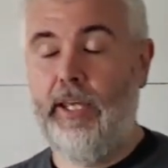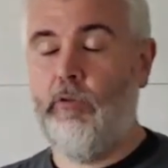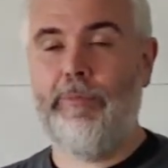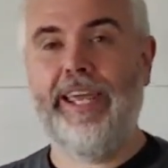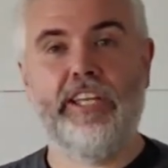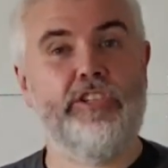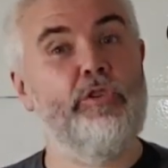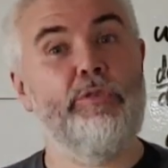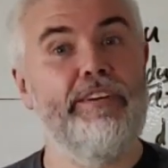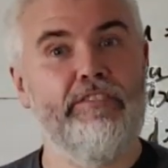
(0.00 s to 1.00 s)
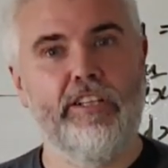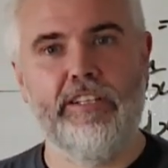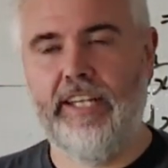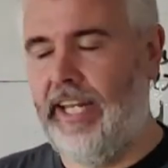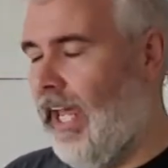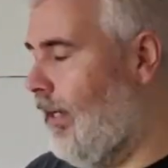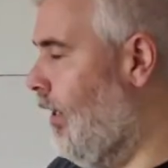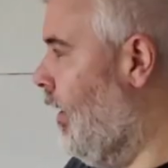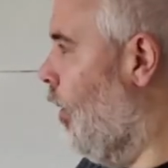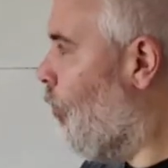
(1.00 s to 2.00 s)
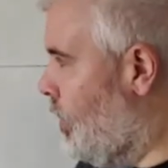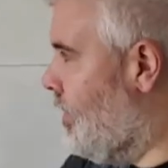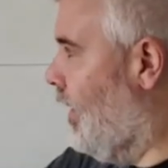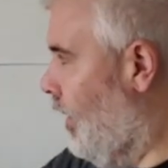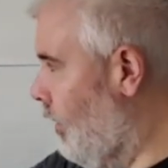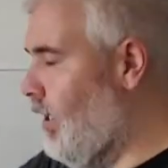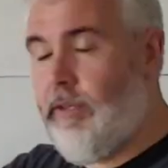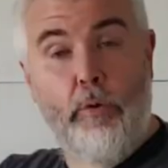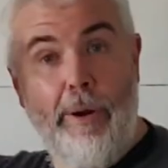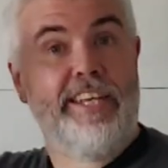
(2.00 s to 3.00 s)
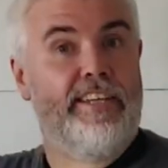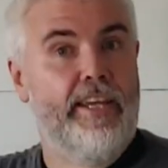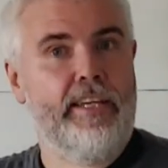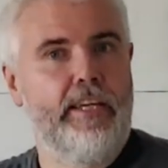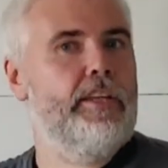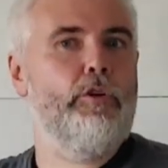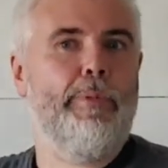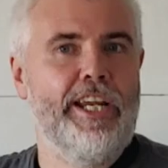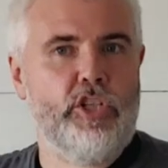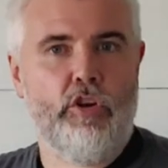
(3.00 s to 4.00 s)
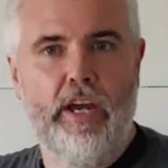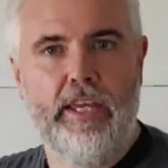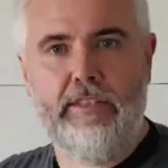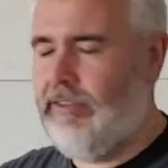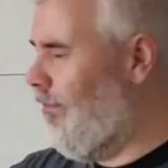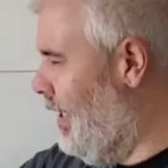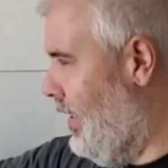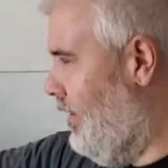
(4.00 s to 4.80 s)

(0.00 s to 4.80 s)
It would make it too difficult again. But still, you might think it, you might try it.